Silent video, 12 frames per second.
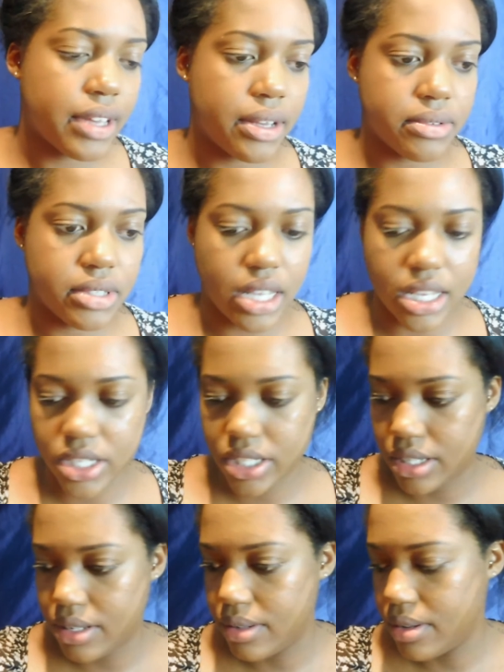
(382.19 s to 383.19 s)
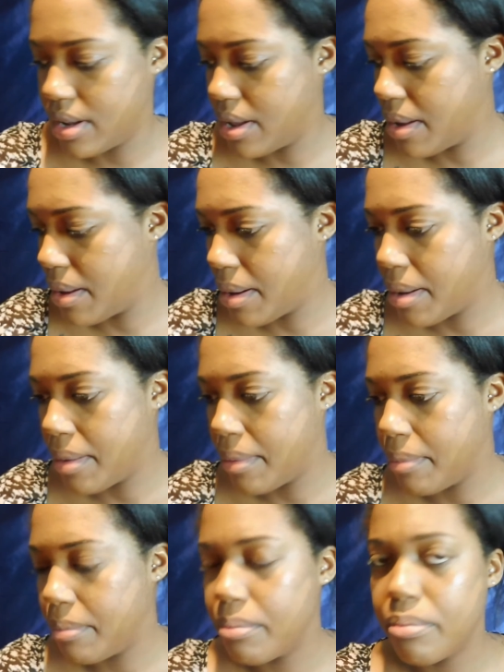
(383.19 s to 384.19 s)
foundation.
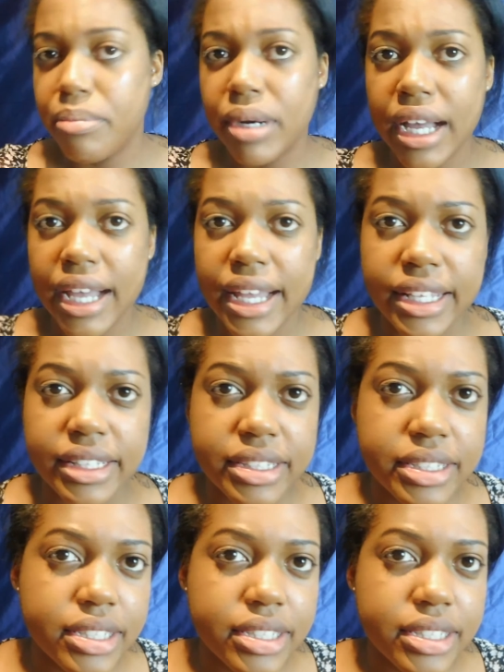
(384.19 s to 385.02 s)
But